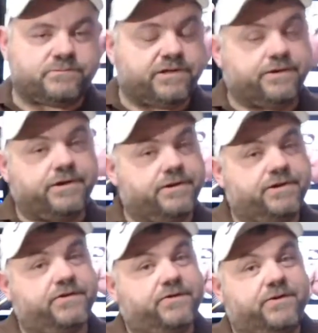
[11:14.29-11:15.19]
Agree or
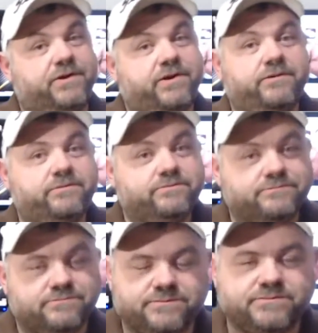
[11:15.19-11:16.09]
disagree.
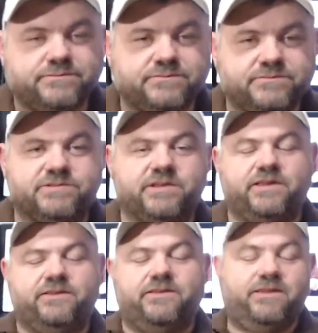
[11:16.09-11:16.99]
If